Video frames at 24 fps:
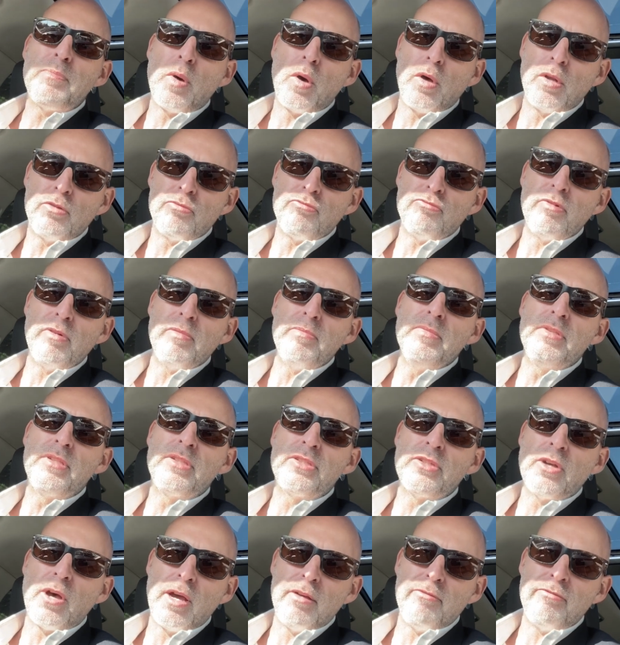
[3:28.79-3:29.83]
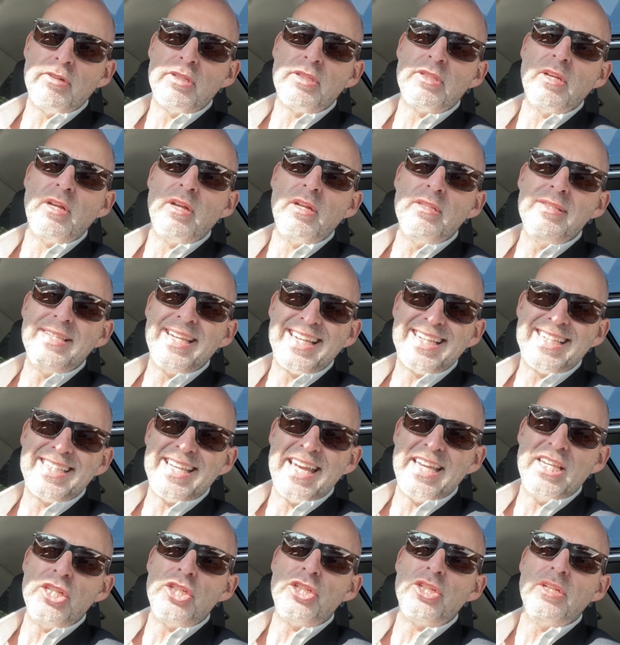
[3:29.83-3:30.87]
pod rooms, side returns,
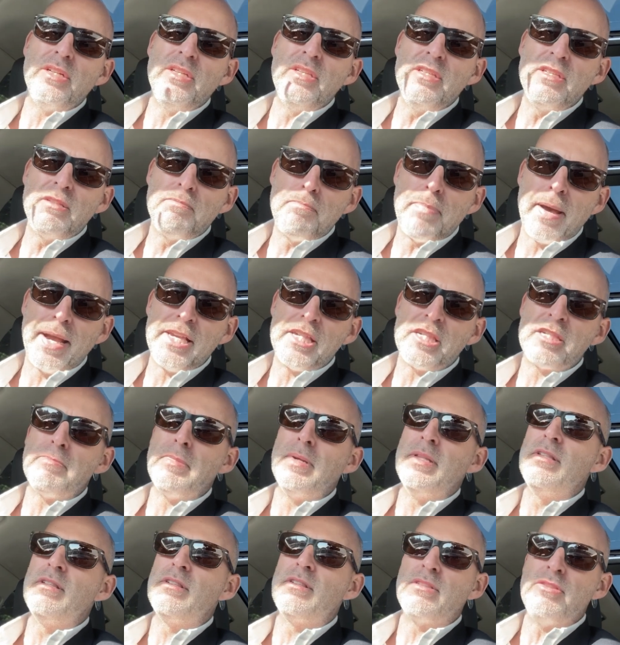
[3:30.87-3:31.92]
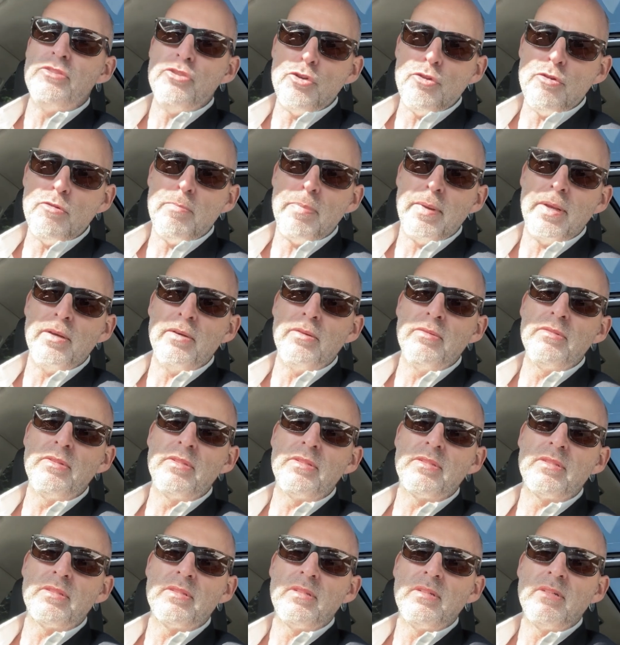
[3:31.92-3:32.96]
extensions, basements, new
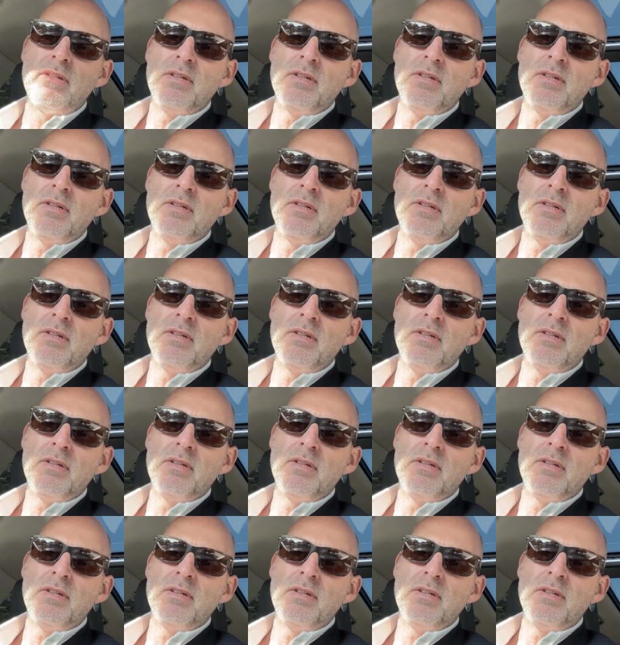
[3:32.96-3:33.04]
builds.